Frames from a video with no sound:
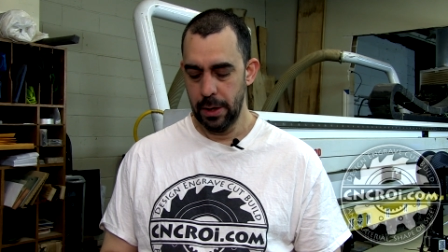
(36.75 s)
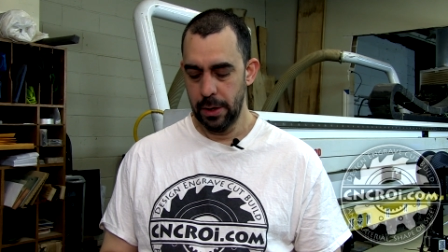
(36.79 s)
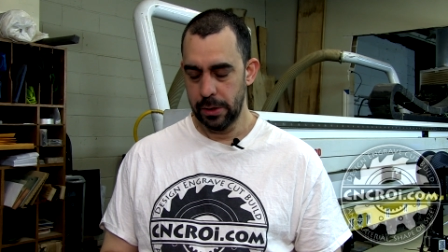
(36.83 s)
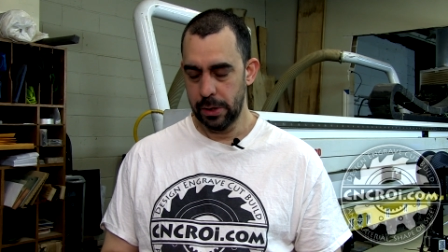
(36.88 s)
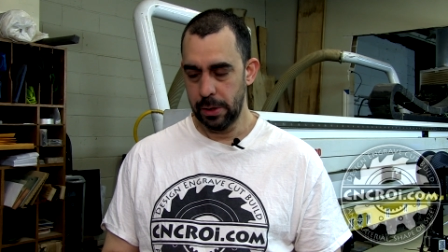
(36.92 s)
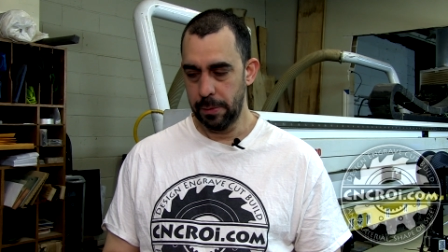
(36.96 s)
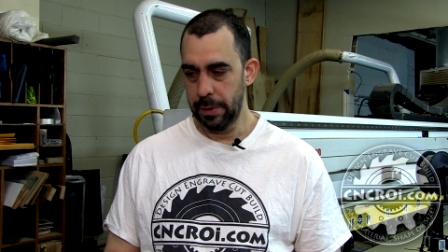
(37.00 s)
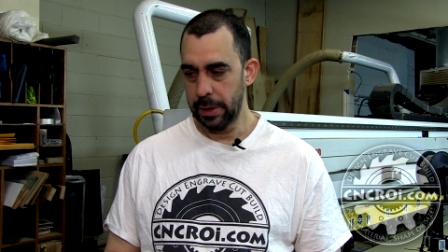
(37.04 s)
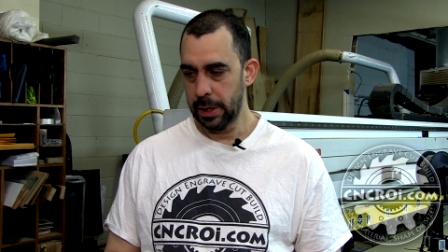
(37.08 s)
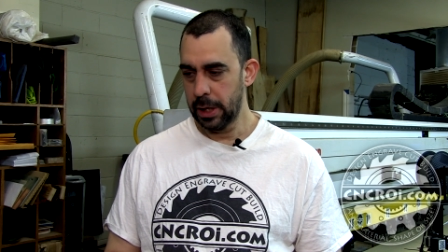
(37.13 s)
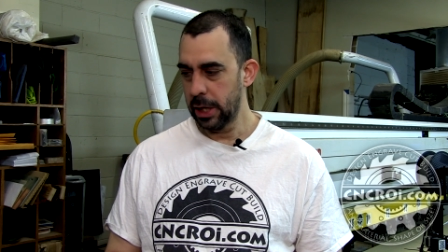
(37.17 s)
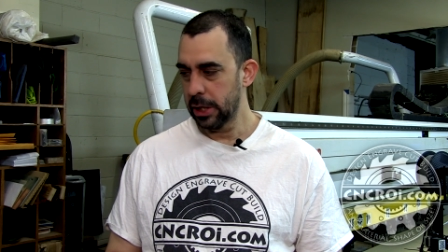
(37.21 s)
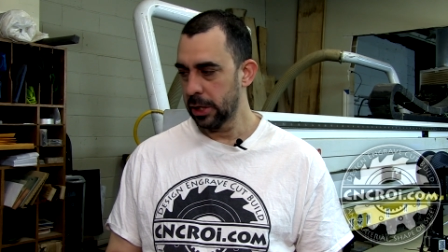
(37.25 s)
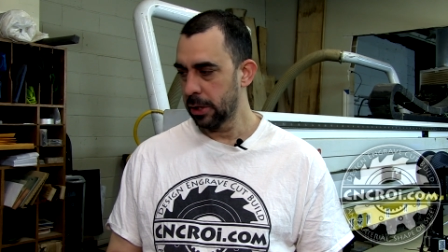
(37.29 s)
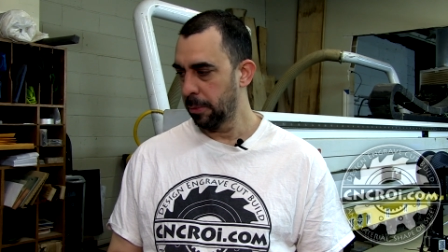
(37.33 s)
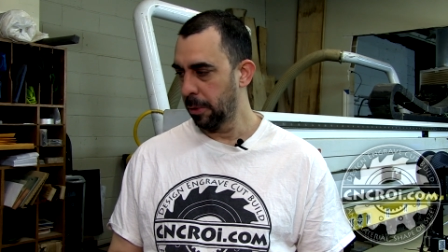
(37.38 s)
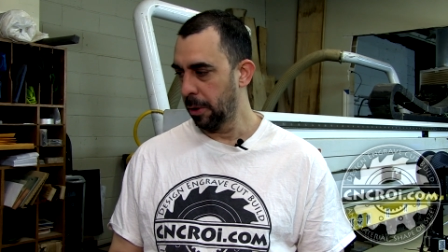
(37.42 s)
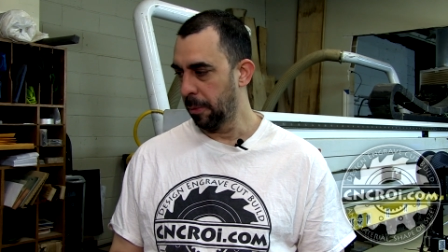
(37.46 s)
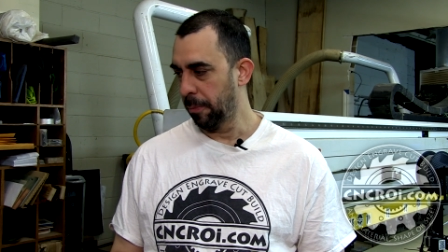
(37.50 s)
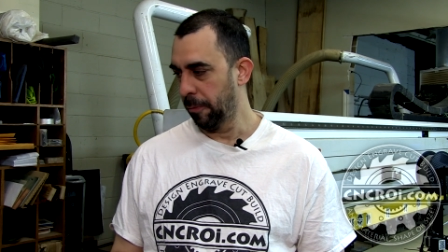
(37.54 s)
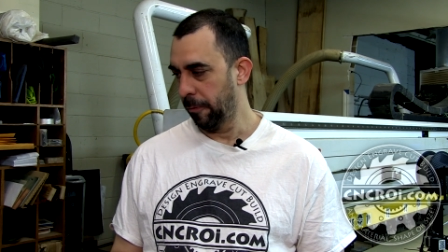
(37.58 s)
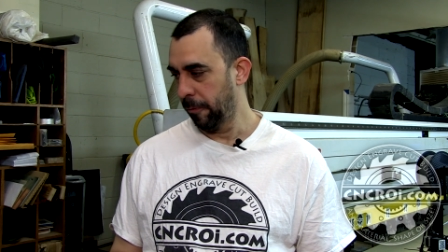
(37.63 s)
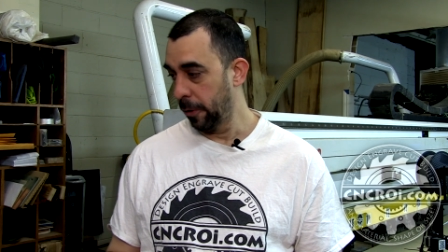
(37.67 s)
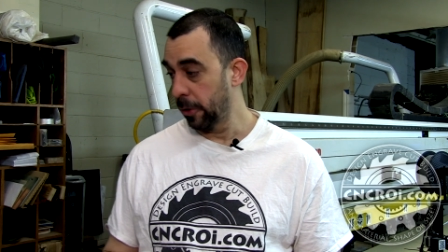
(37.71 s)
So when the
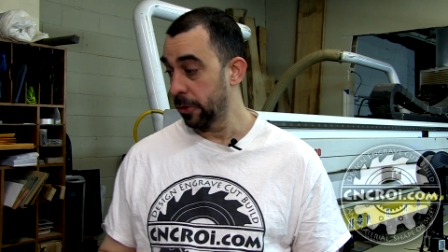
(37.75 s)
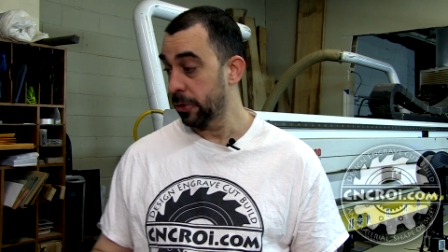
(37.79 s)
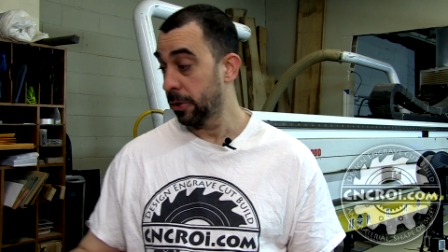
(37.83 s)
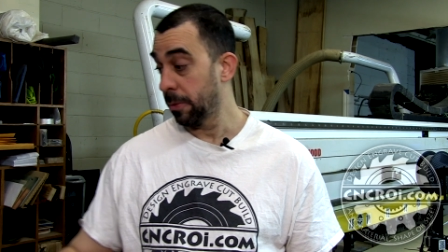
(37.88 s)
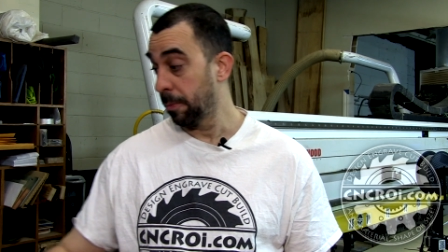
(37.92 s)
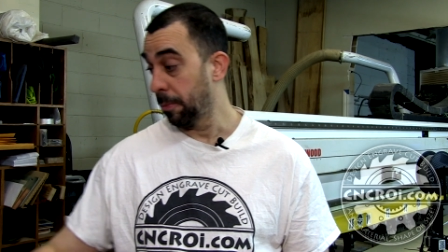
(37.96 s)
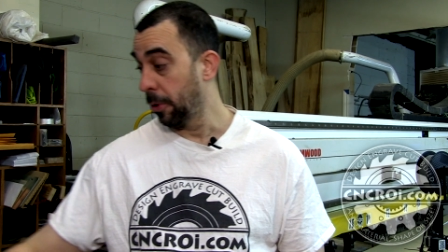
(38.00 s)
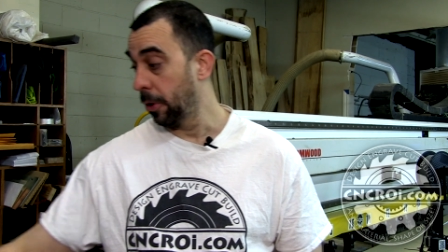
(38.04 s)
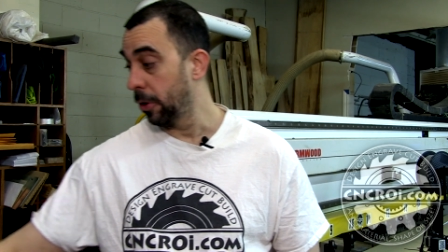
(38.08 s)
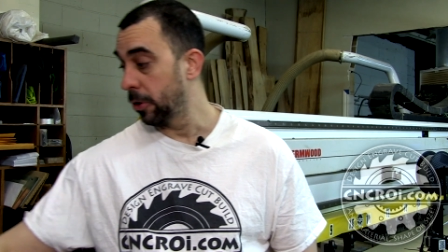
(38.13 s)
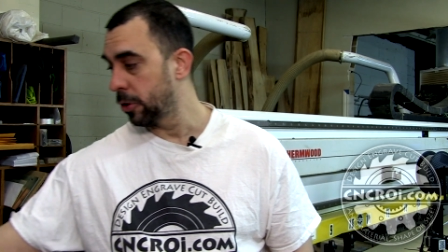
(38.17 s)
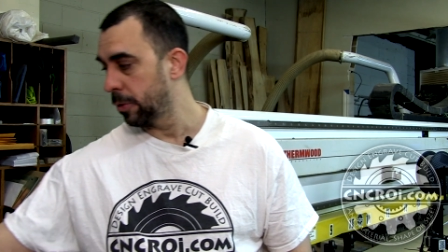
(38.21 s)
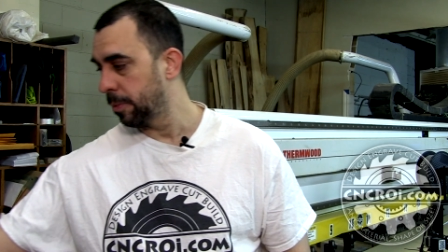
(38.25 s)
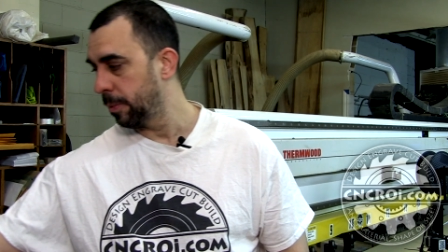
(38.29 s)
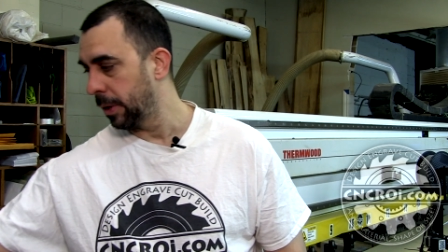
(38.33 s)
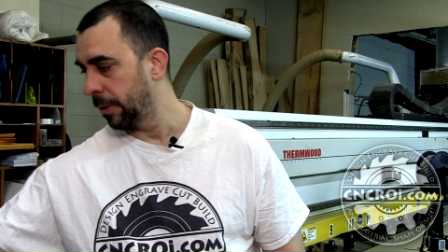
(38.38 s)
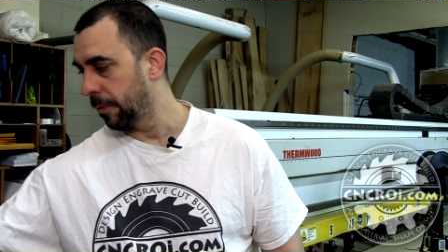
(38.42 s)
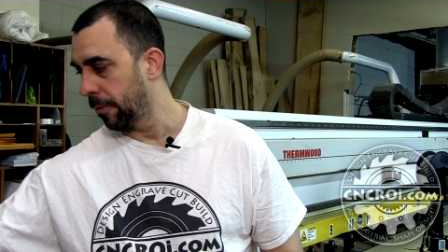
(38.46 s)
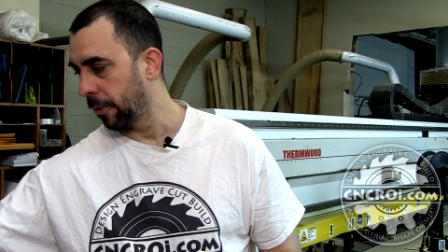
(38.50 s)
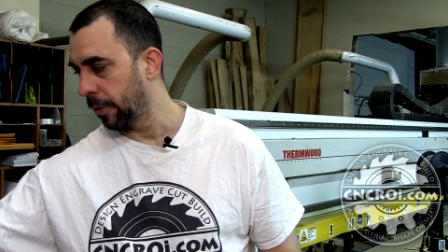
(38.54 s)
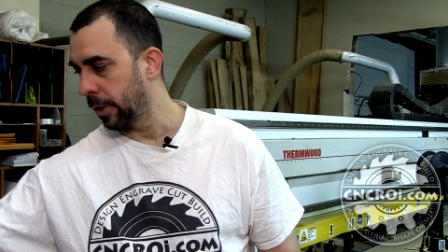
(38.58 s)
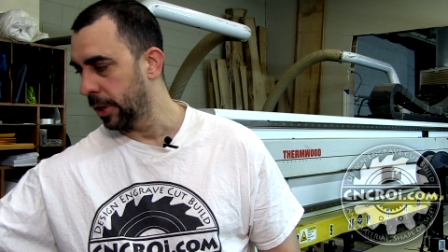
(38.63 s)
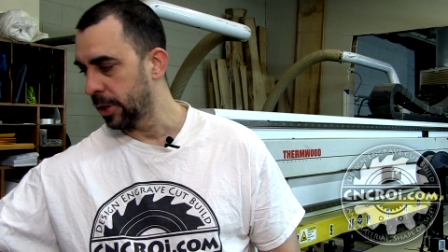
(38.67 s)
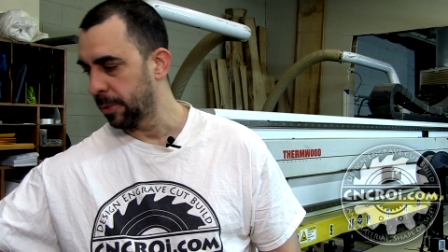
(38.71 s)
customer first approached me
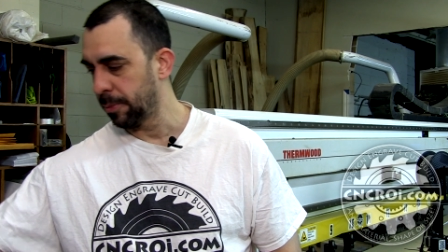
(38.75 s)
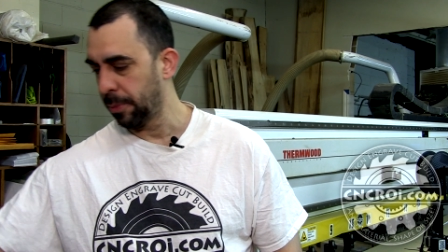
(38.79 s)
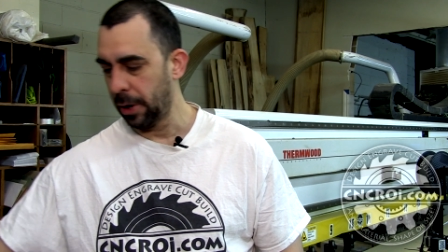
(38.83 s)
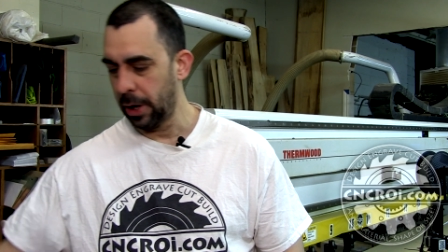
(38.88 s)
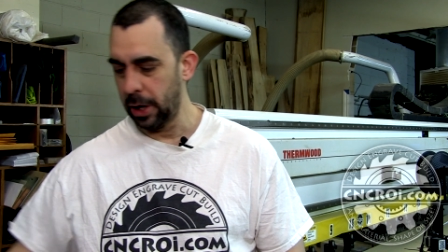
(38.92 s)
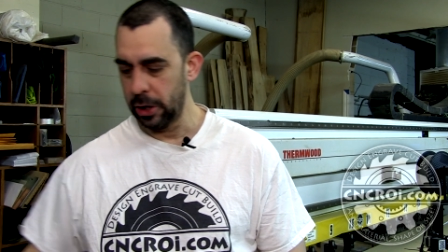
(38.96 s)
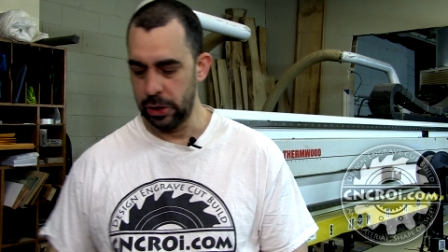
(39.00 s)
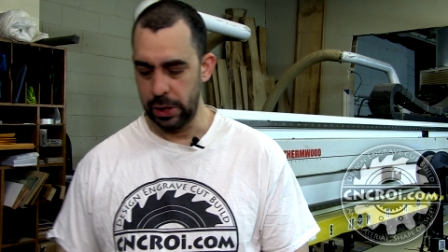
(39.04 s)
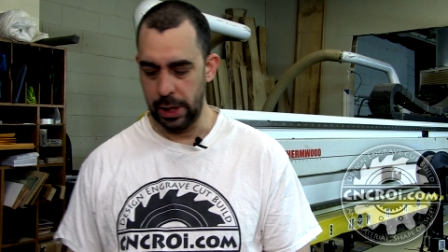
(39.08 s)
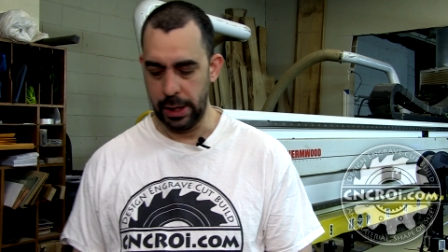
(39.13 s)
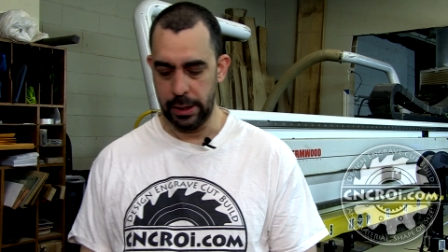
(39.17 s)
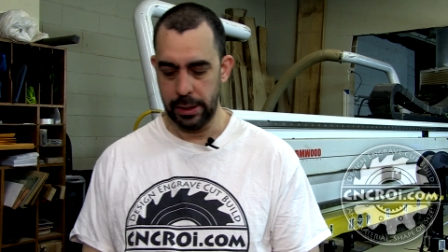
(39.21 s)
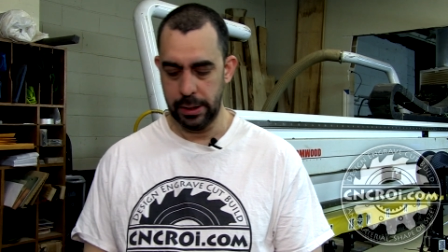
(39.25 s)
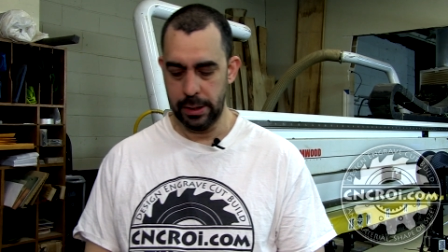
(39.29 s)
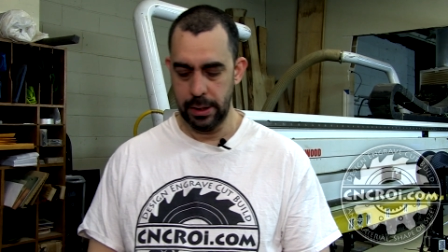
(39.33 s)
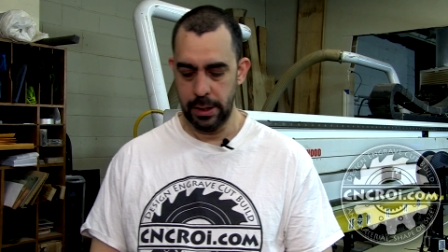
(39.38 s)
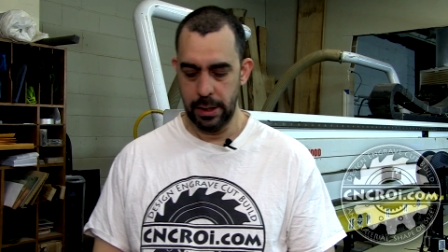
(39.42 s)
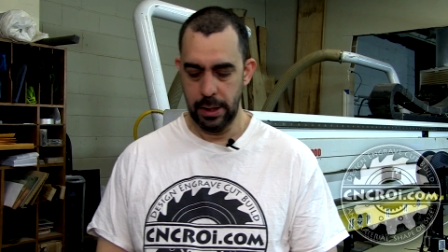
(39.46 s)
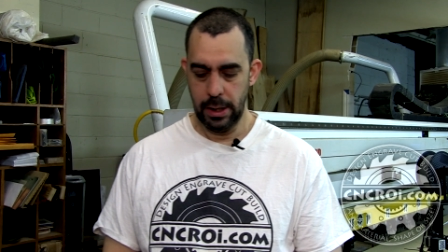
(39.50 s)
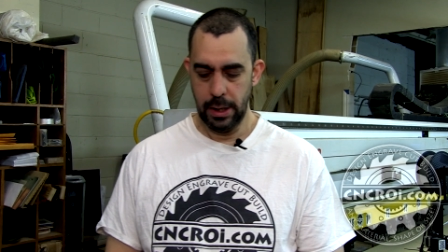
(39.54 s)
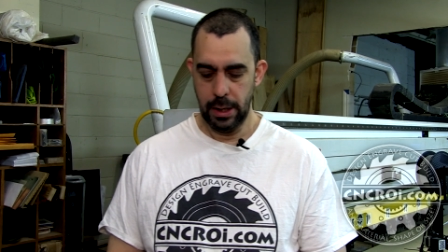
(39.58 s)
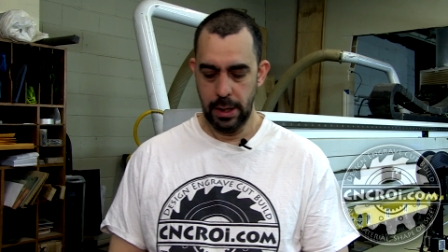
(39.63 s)
for this project,